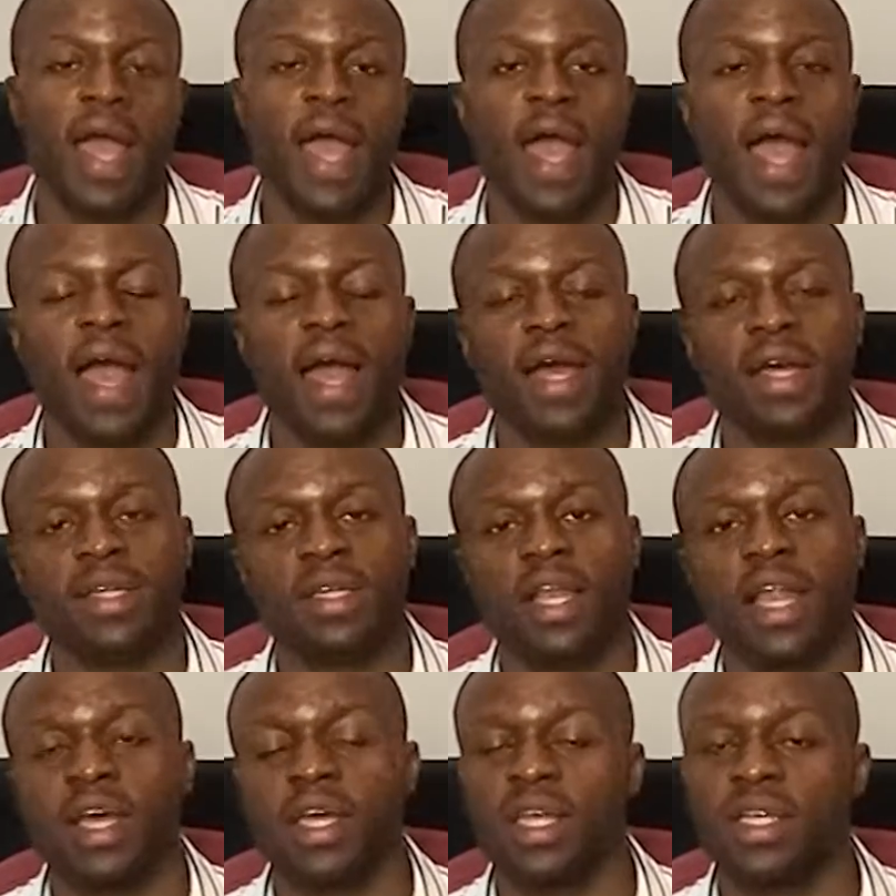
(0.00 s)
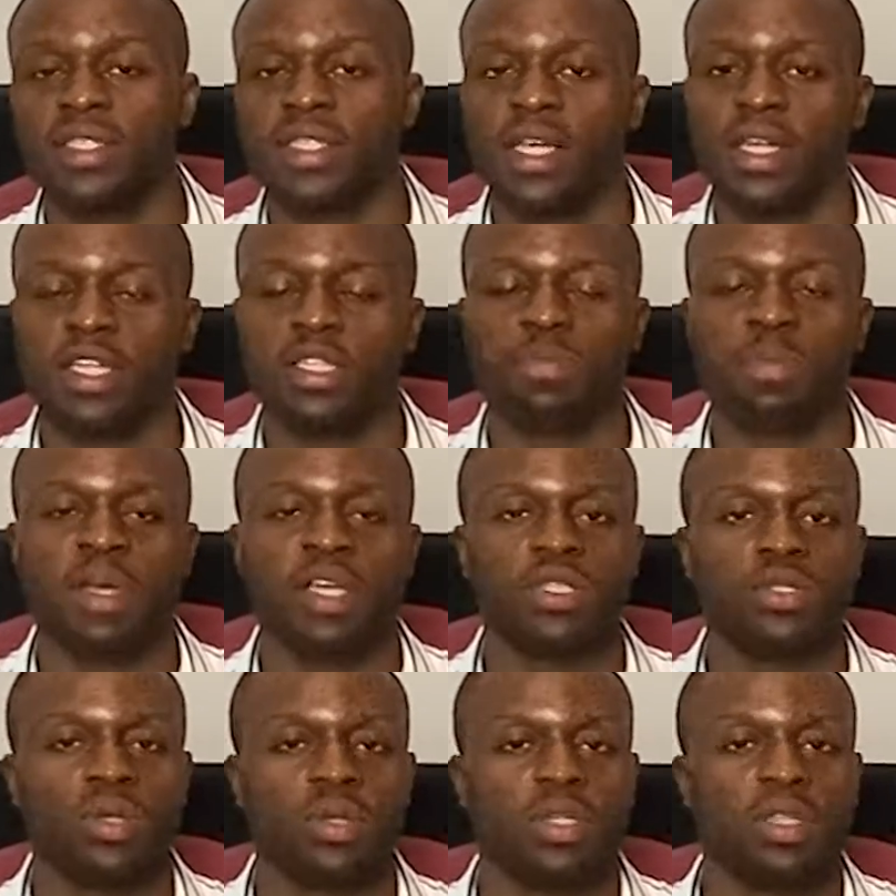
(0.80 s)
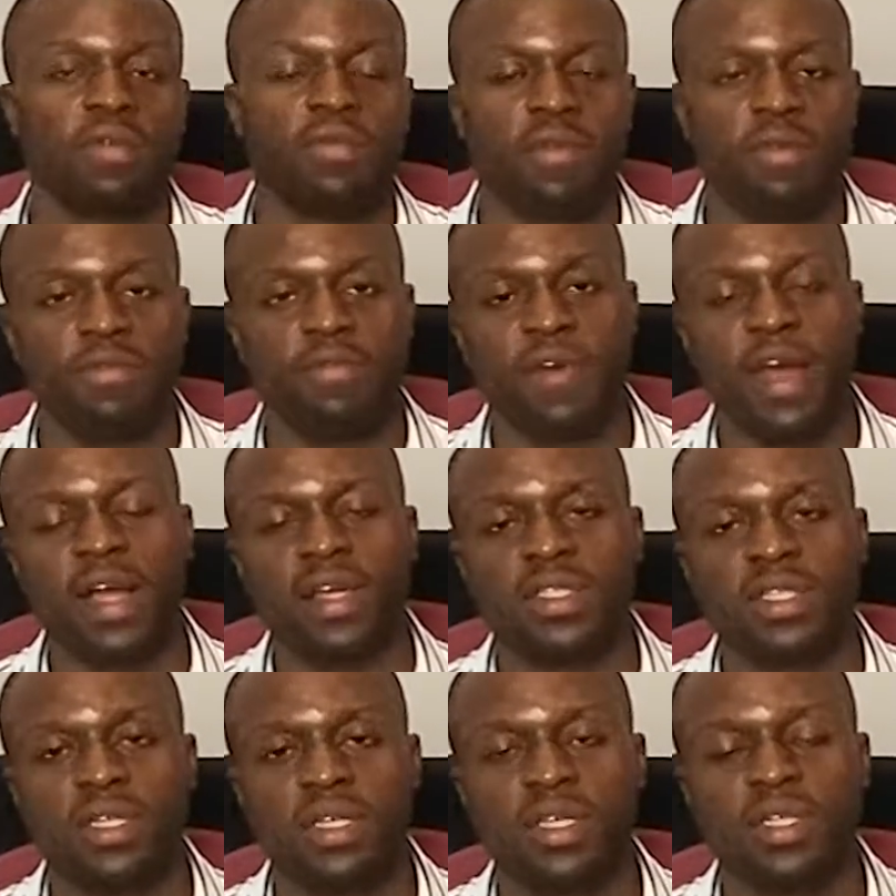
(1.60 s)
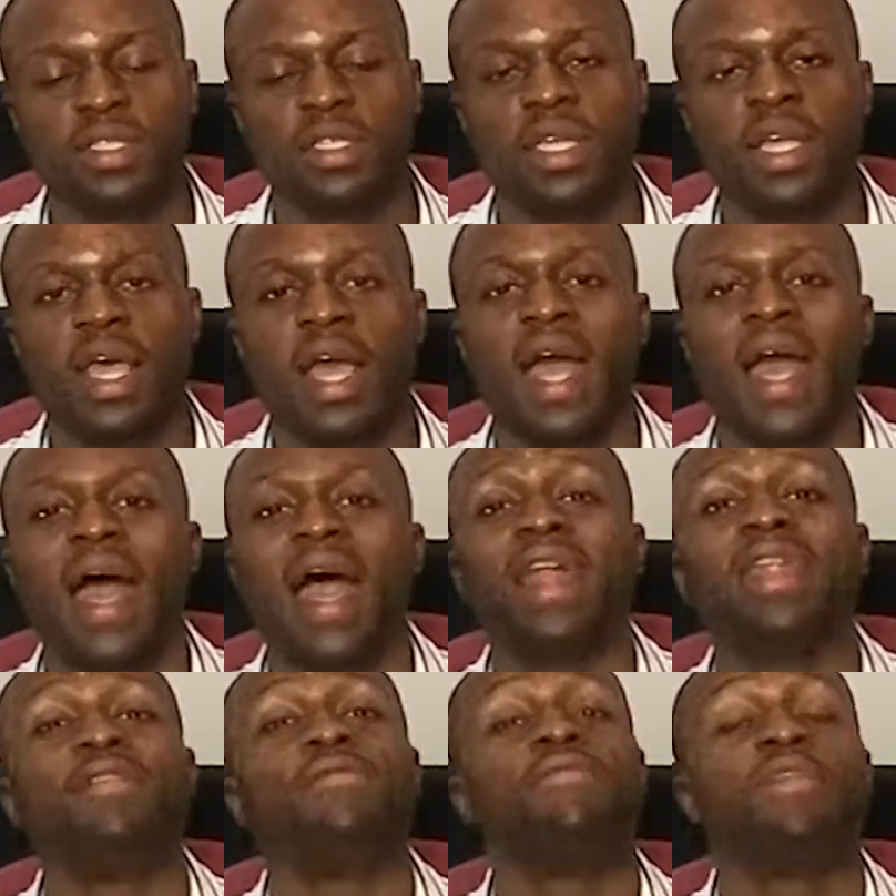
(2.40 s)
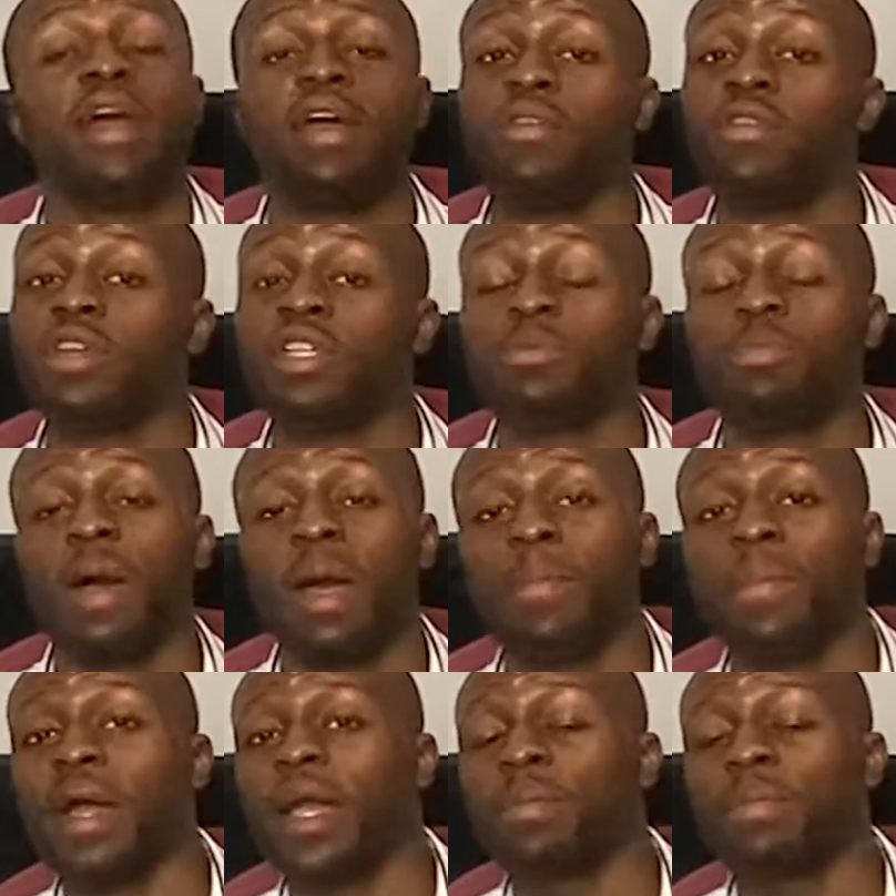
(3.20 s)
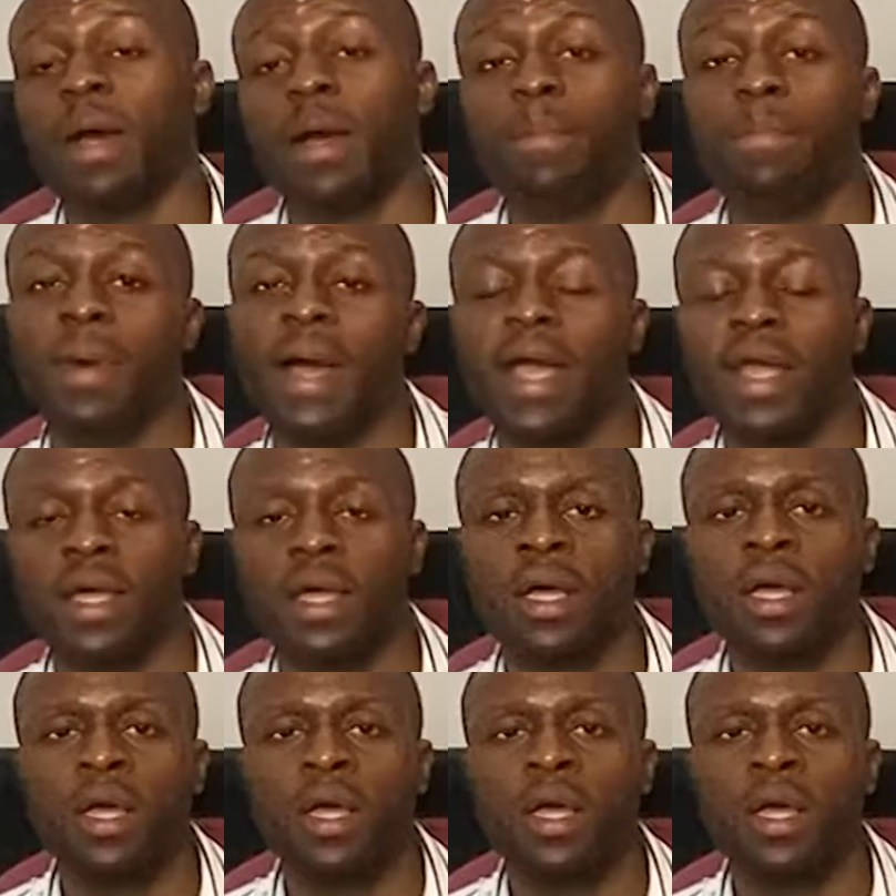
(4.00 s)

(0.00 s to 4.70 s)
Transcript: and like I said, it's based on different factors and it varies by bank,